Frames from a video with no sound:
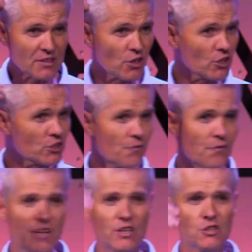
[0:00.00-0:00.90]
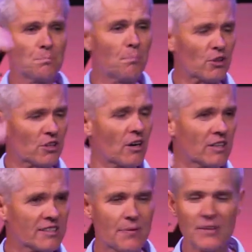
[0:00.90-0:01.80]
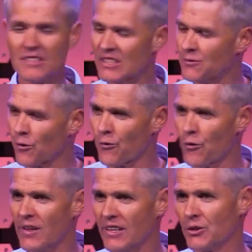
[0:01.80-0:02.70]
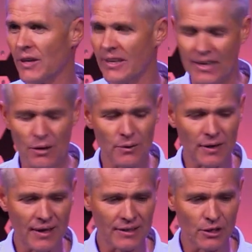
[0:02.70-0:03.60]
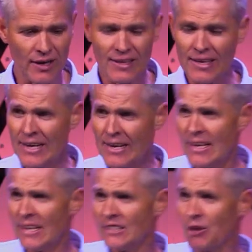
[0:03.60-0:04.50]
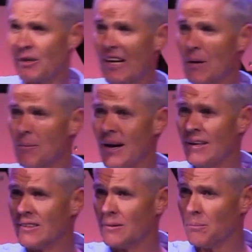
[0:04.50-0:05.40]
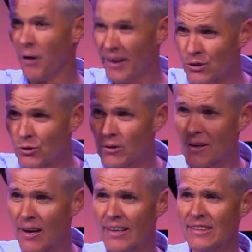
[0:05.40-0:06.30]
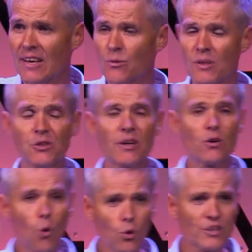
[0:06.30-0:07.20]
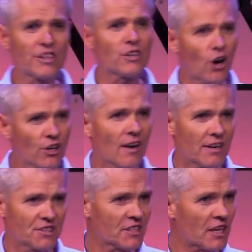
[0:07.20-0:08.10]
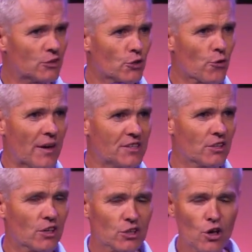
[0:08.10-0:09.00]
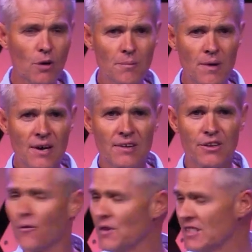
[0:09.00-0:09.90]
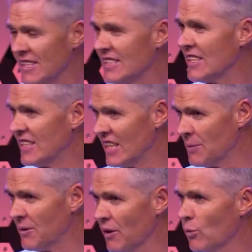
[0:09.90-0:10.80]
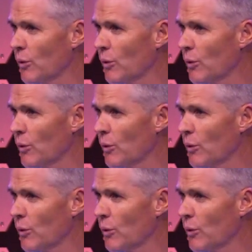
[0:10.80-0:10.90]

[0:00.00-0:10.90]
There's lots of videos, podcasts, and things that's for free that you can go and look at. So you can come and buy it tonight. Otherwise, you can order it online. Just go to creation.com. The office is in Durbanville.